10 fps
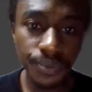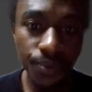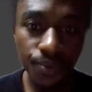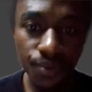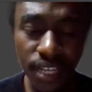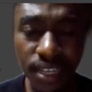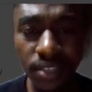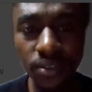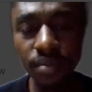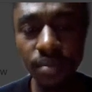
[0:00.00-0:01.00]
that's gonna be
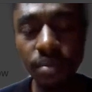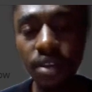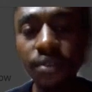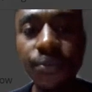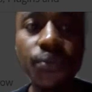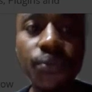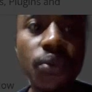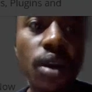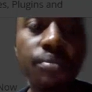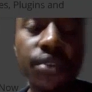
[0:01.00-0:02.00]
my review for
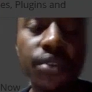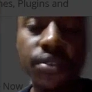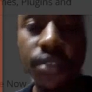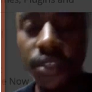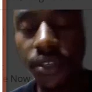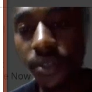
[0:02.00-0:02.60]
WordPress Secure.